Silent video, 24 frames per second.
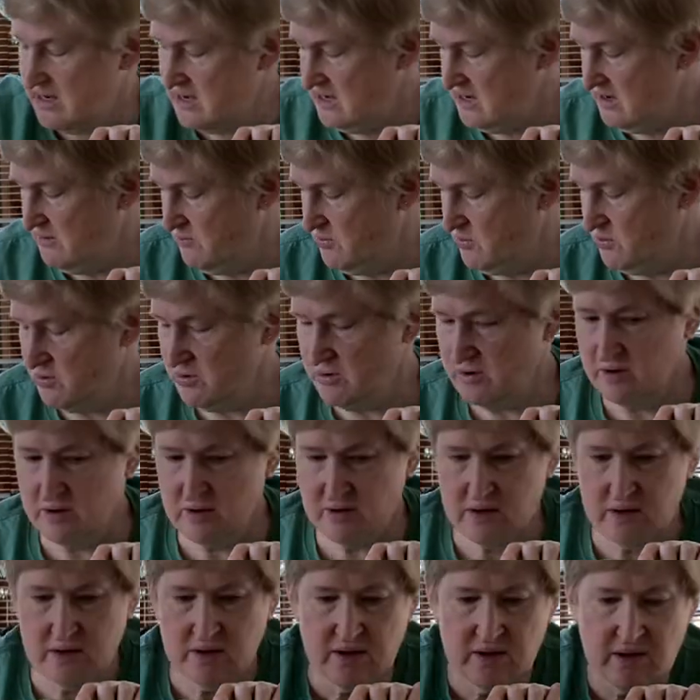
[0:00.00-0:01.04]
anymore.
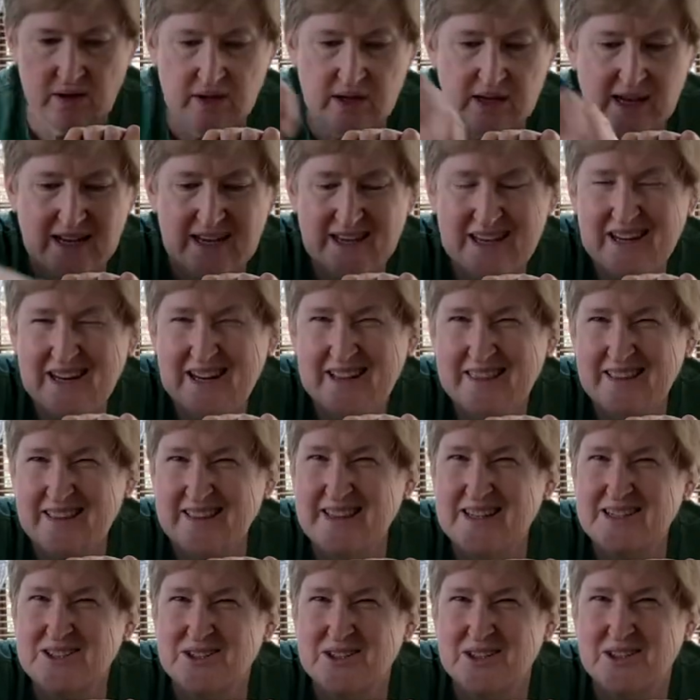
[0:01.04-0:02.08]
Again, I think
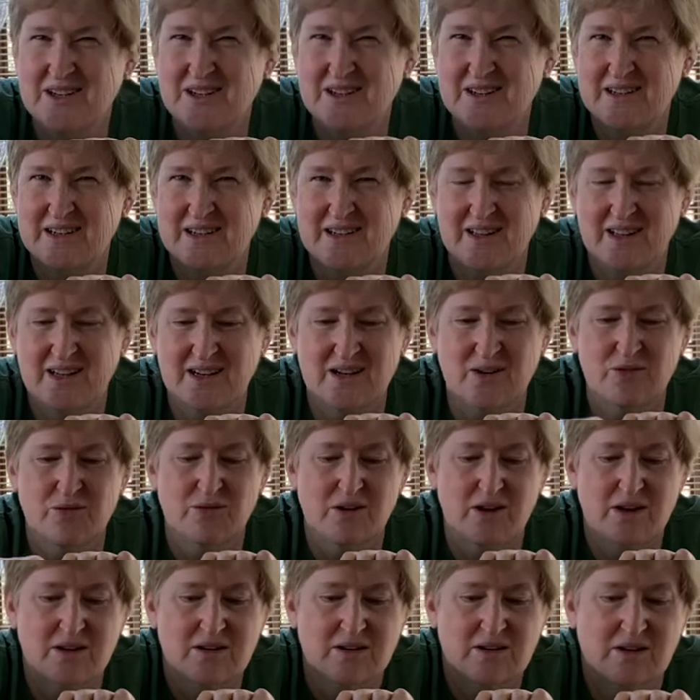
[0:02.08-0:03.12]
that should have gone into like a
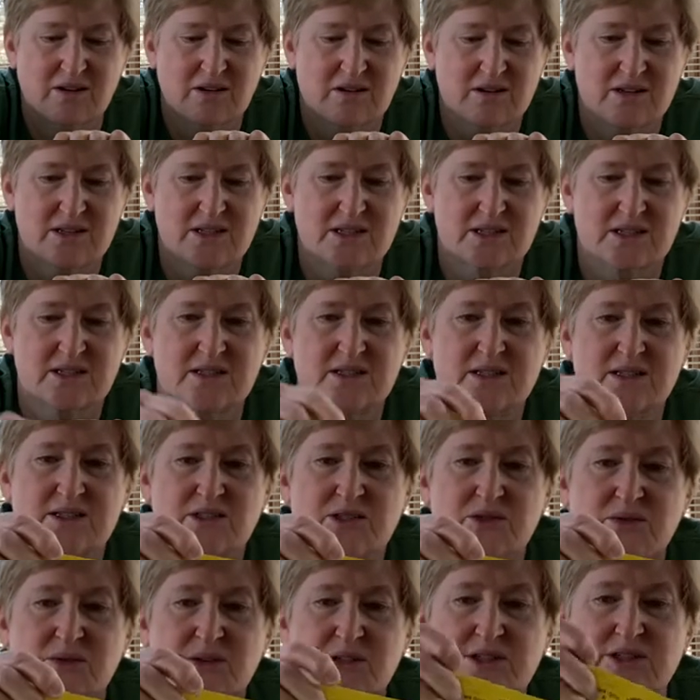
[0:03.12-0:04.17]
rock garden
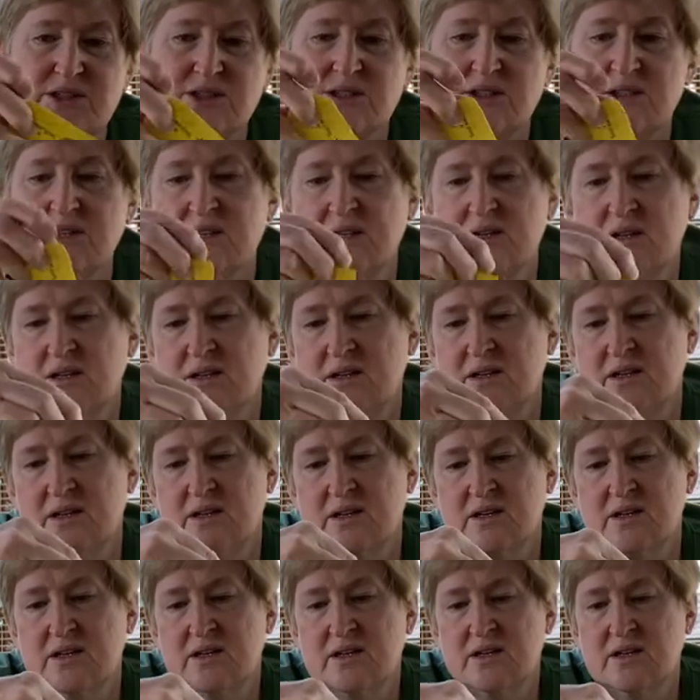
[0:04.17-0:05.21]
situation.
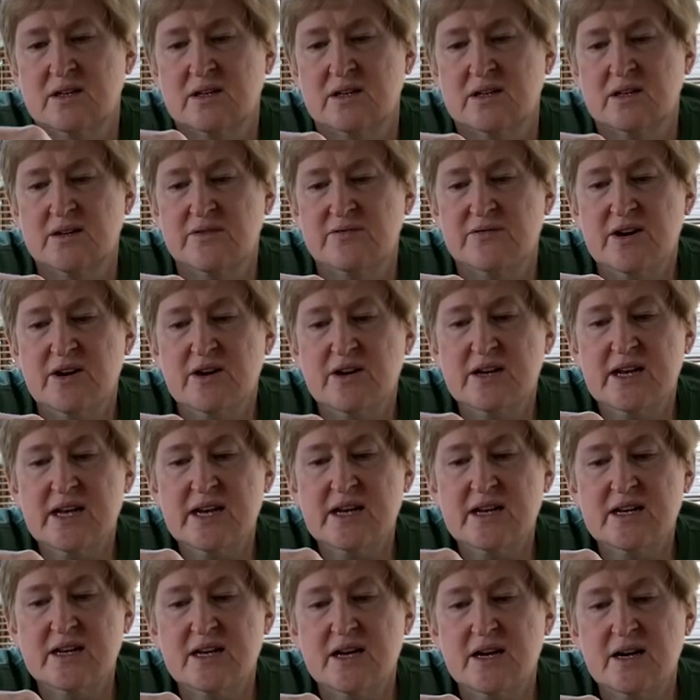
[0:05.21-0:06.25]

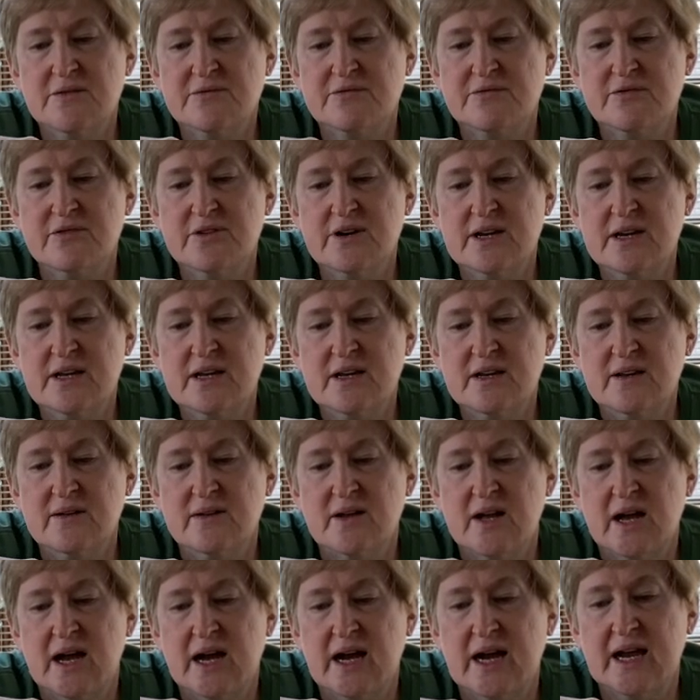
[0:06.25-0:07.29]
Variegated Comfrey,
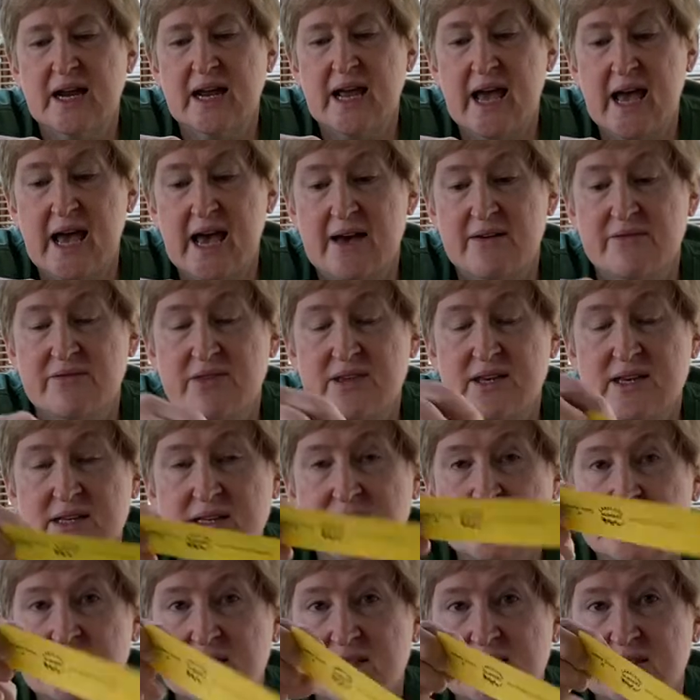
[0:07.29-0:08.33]
I have
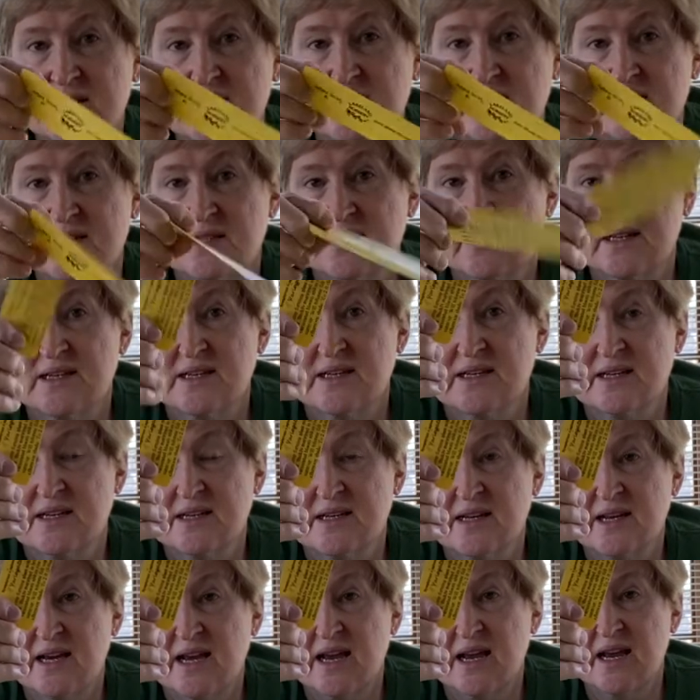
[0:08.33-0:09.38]
this.
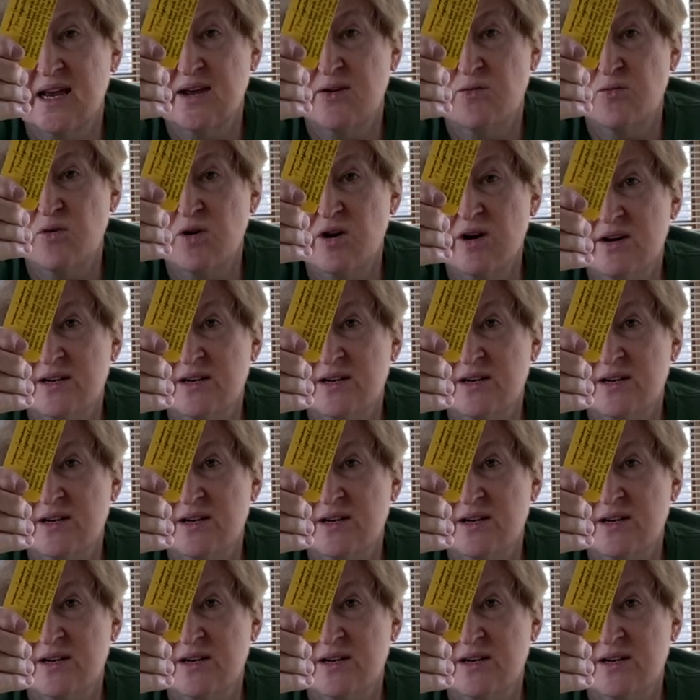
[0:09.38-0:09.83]
And where